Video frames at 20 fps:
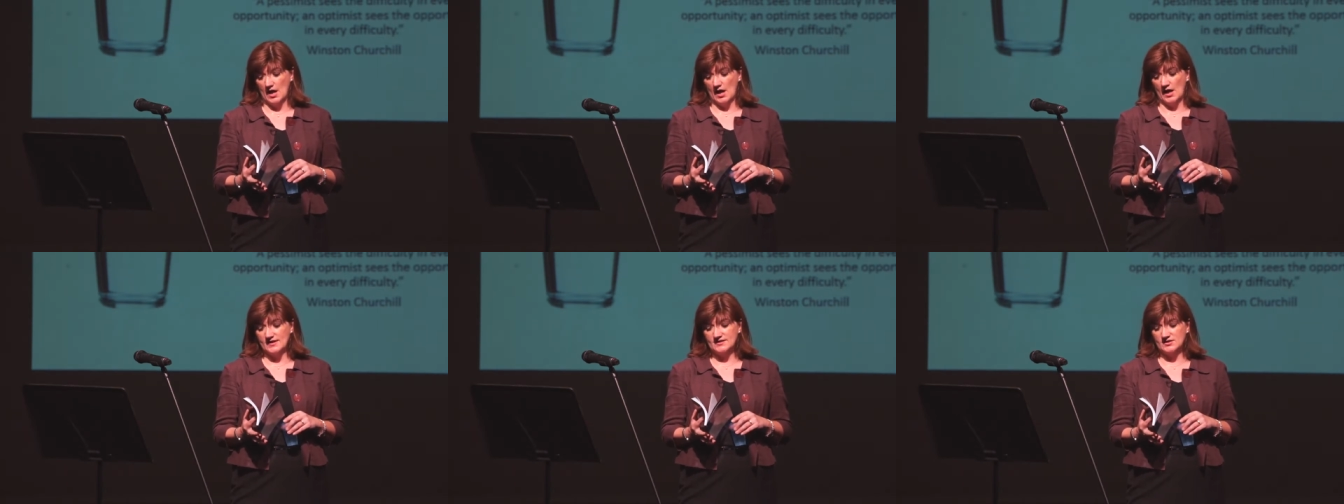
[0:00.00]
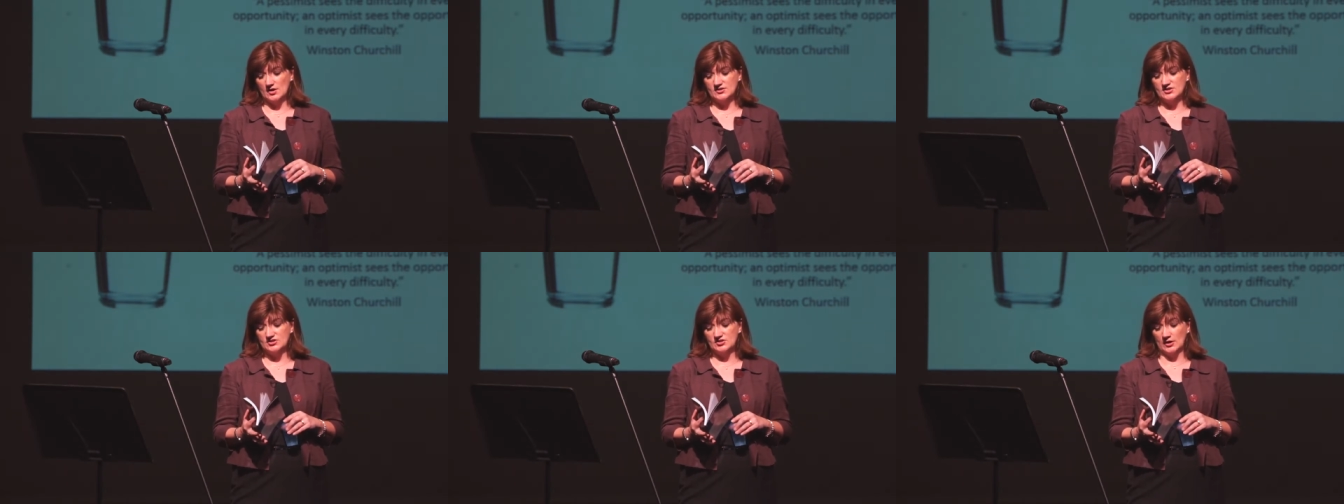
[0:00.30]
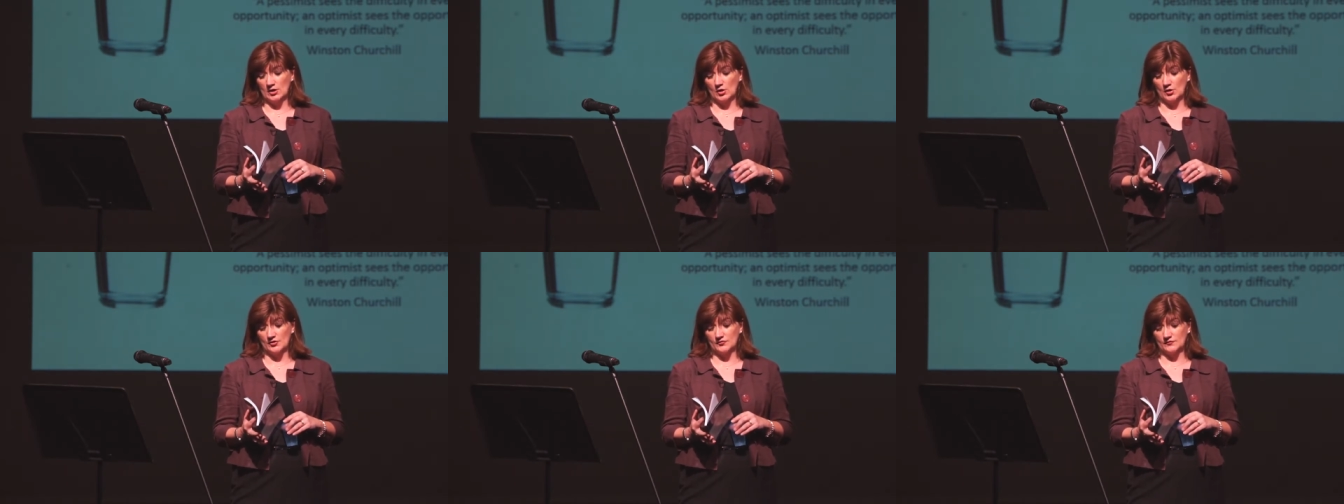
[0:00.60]
I started
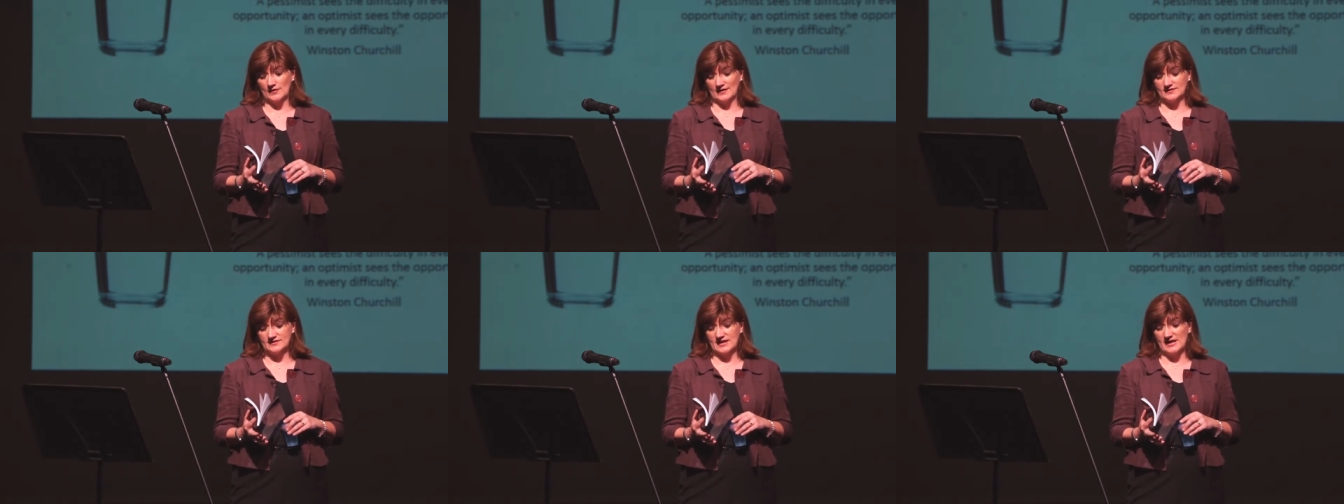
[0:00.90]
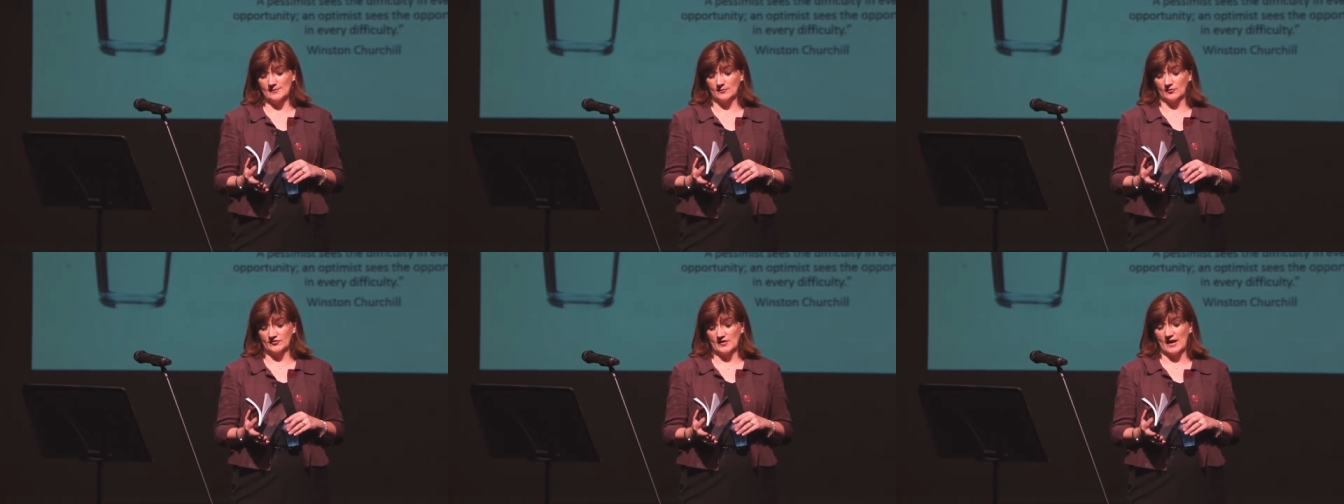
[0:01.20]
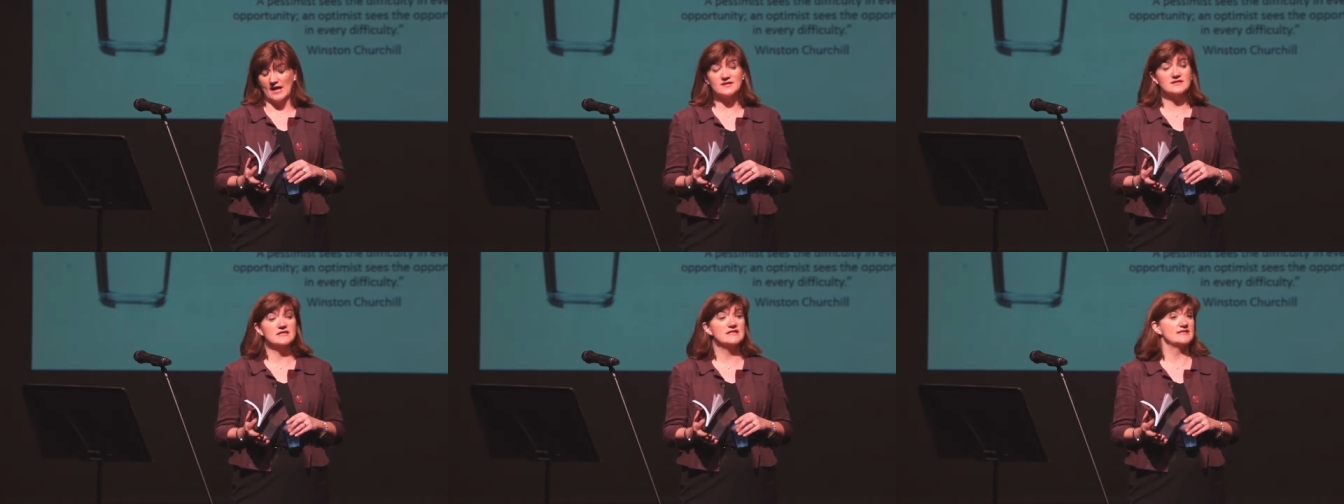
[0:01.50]
doing a lot of round tables. So
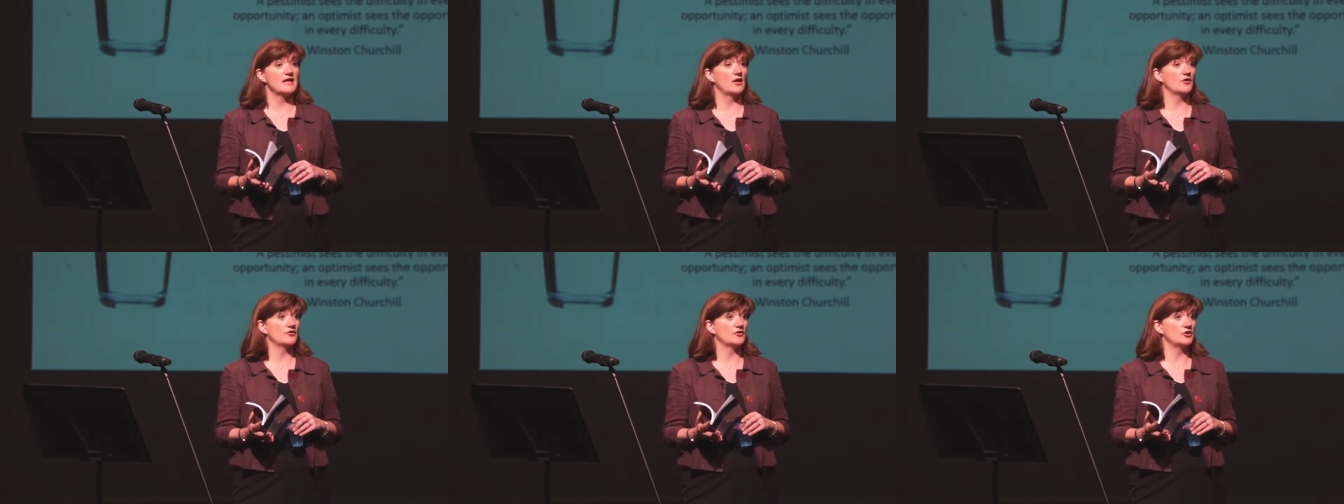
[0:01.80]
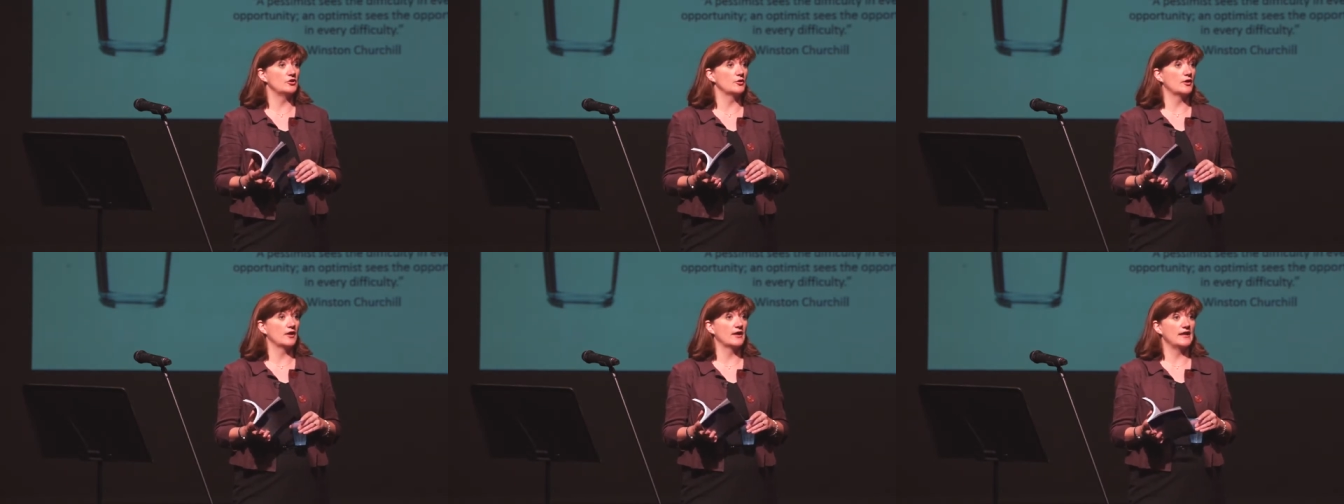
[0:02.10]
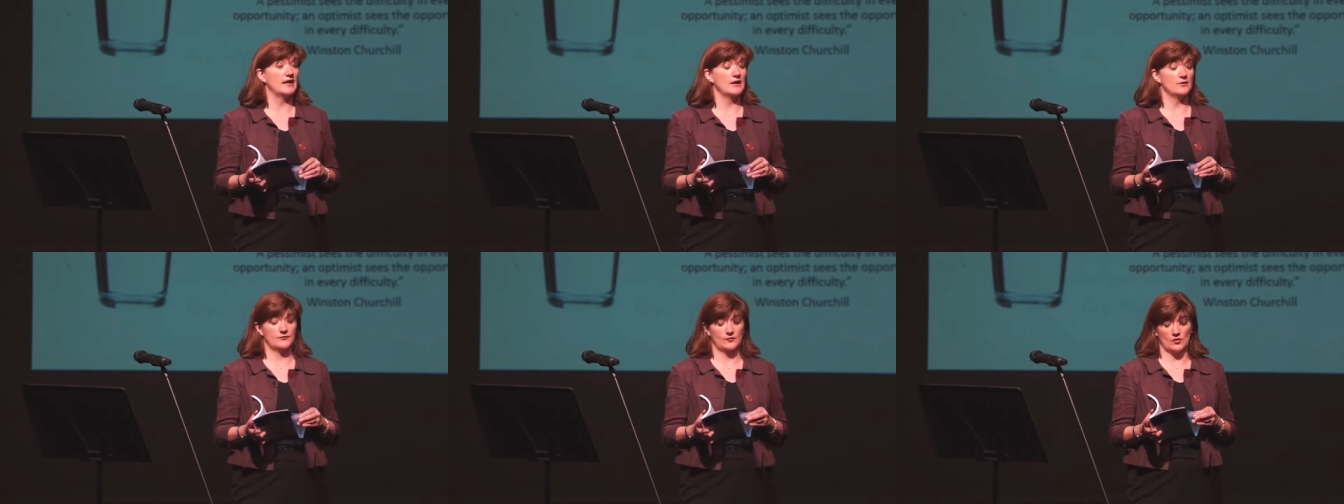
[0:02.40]
Anthony Selden, who you're going
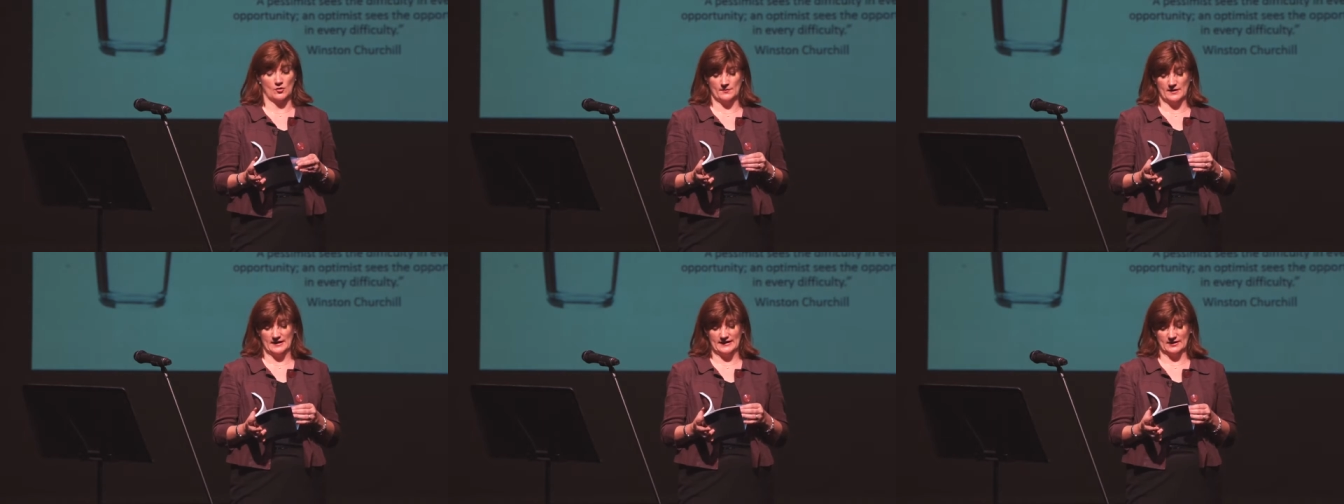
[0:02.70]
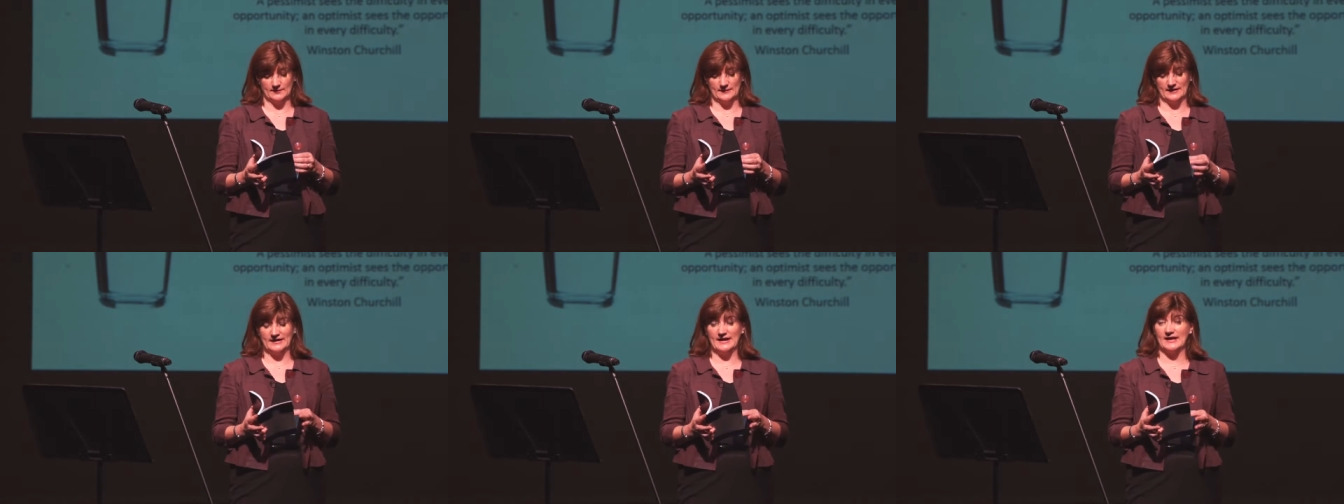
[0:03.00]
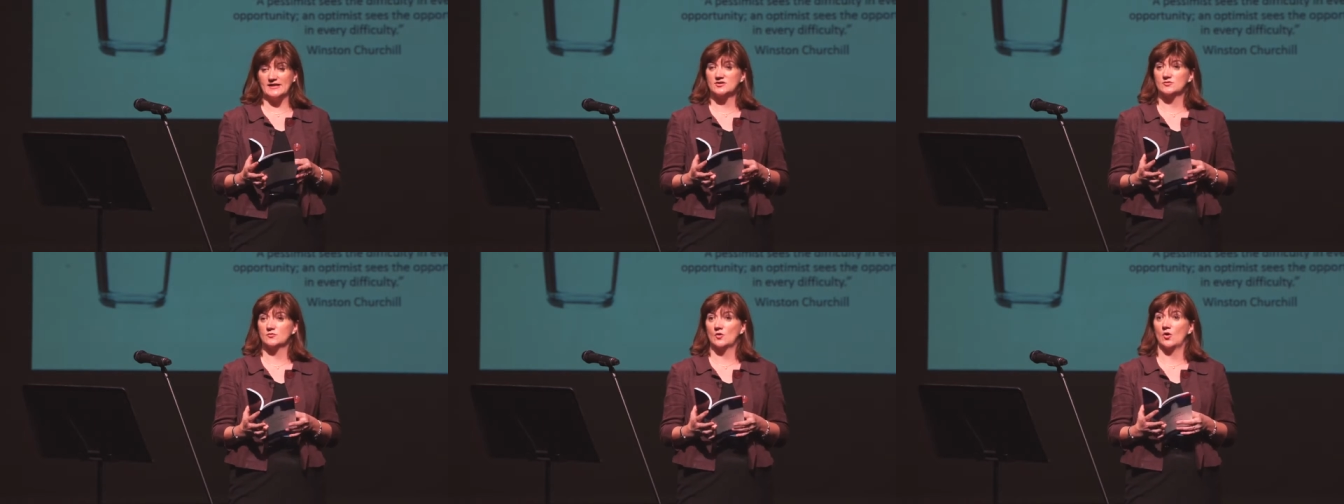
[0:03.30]
to hear from a little bit
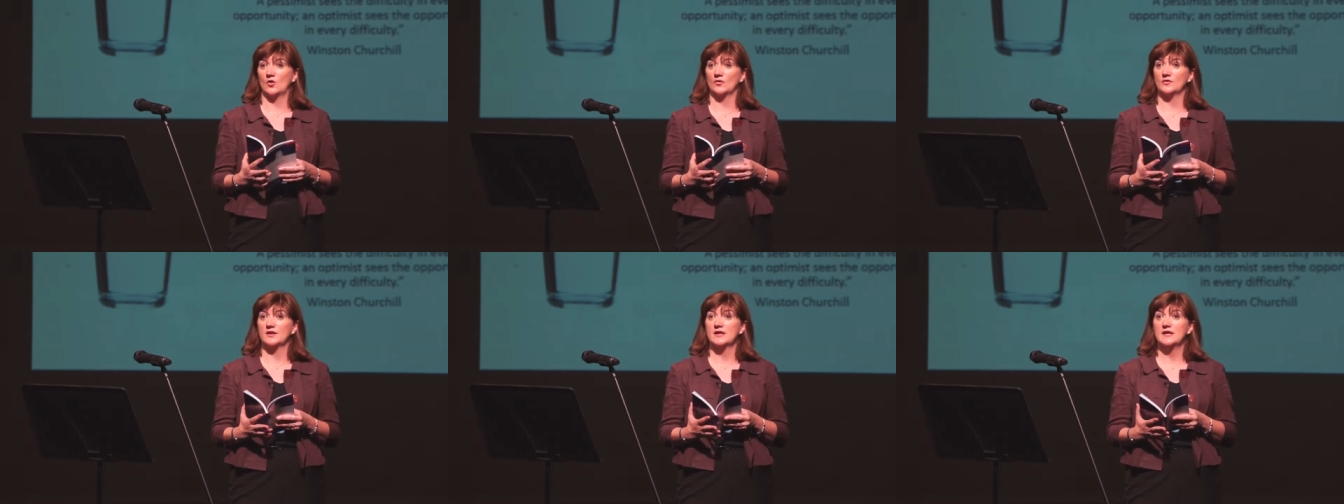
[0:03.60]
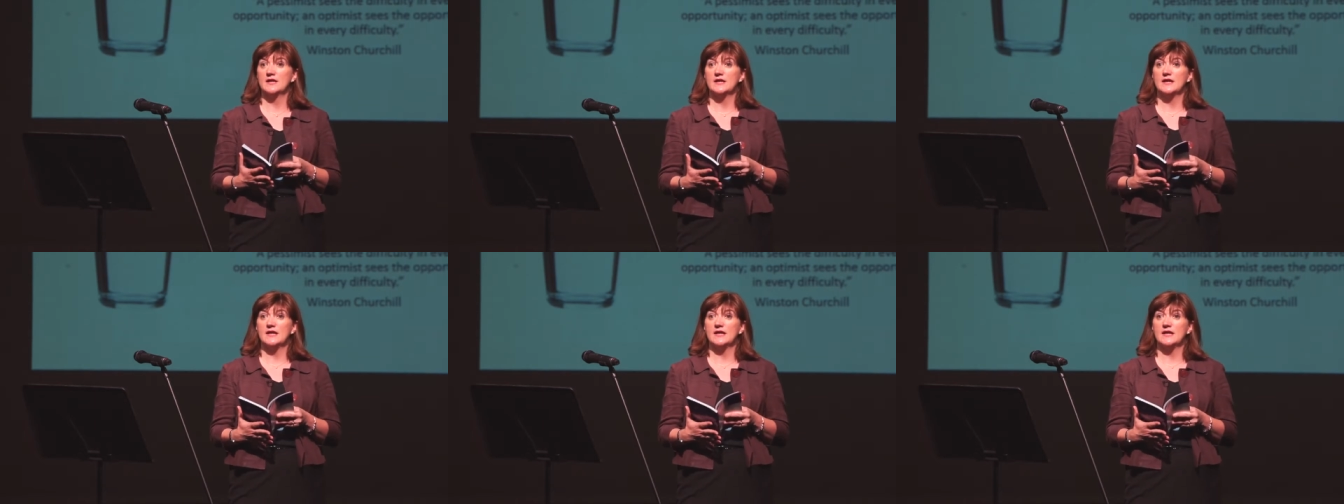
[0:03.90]
later on,